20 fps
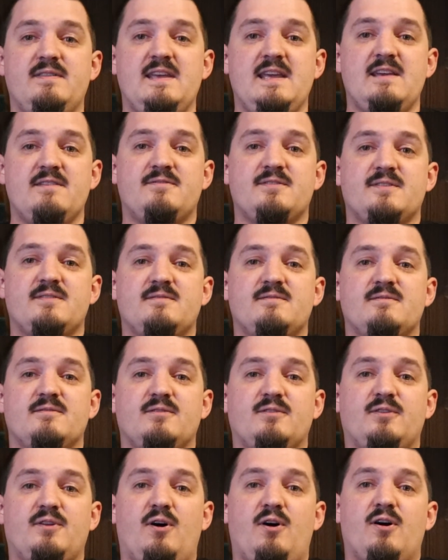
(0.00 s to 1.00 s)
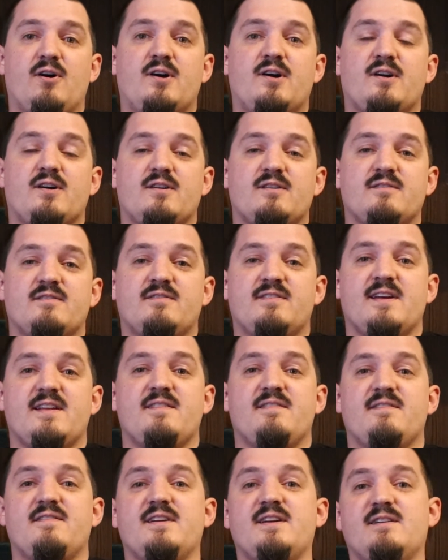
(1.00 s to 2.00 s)
Even longer
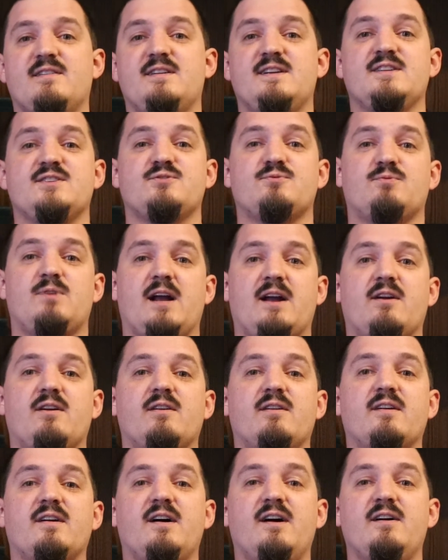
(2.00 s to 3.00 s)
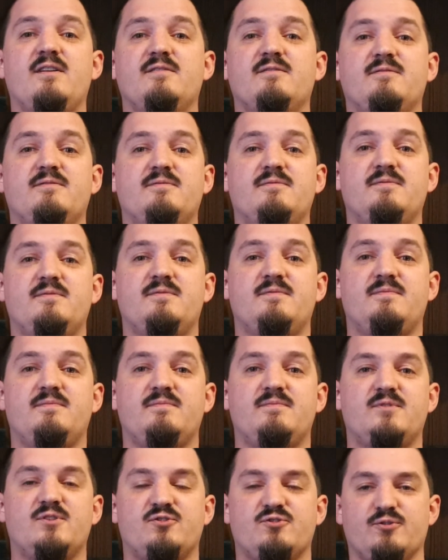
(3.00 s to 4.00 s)
than there is record of
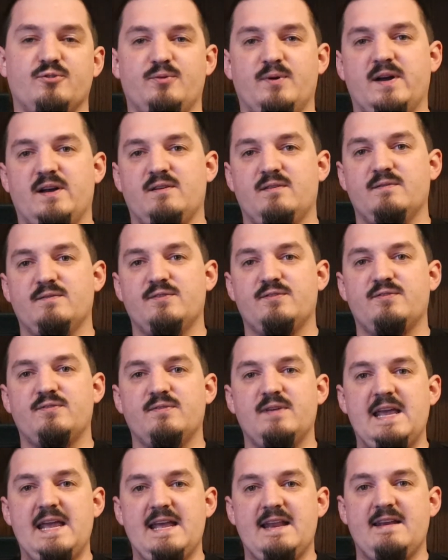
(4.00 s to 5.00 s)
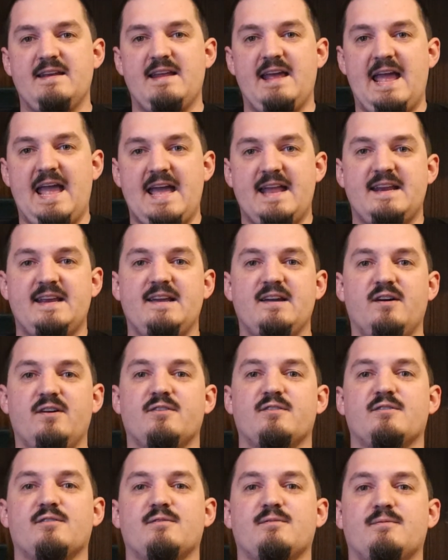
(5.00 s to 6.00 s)
the True Elves in any
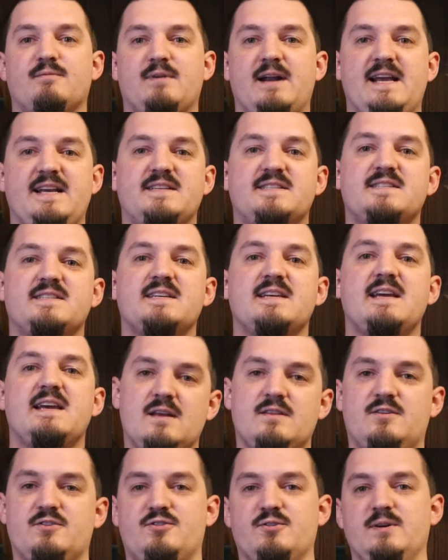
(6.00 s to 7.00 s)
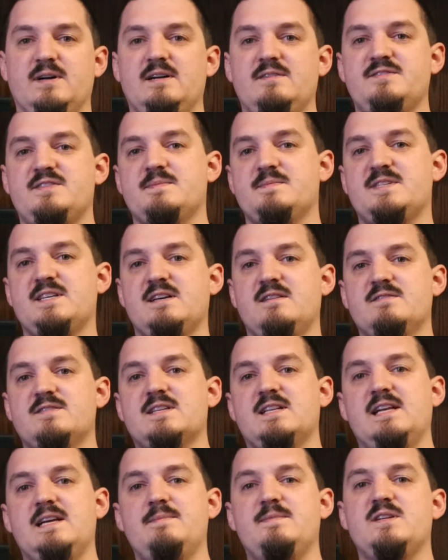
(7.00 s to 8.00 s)
other race. The True Elves
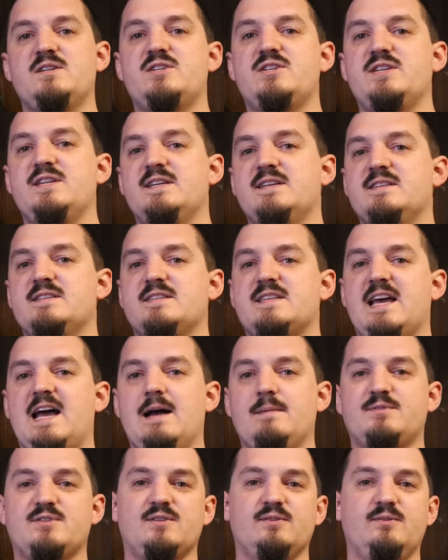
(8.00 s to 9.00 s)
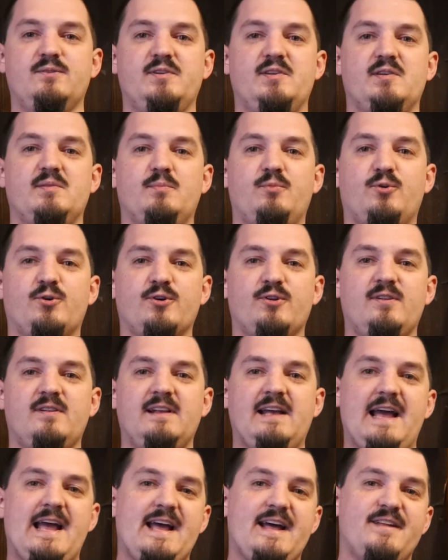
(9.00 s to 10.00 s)
themselves claim that she is absolutely
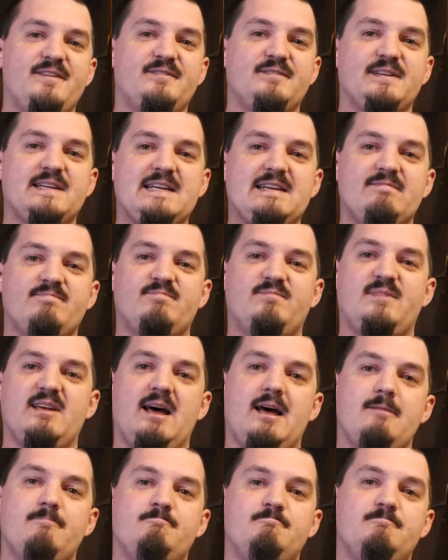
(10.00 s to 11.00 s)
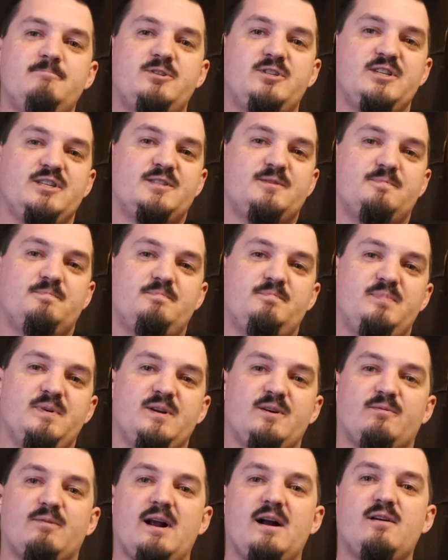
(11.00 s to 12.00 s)
immortal and that she's
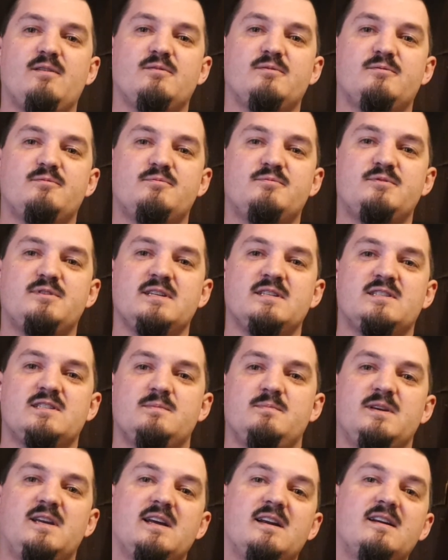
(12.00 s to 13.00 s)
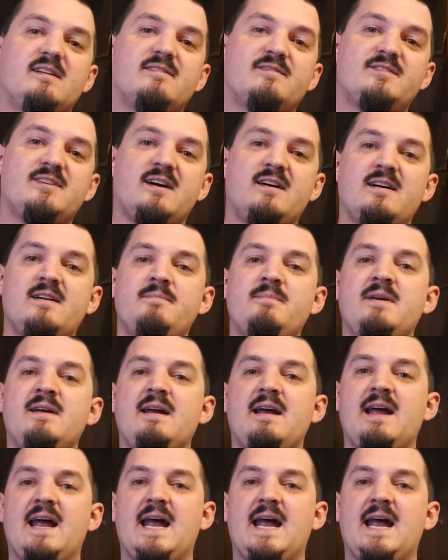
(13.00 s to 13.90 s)
been around since the beginning of time,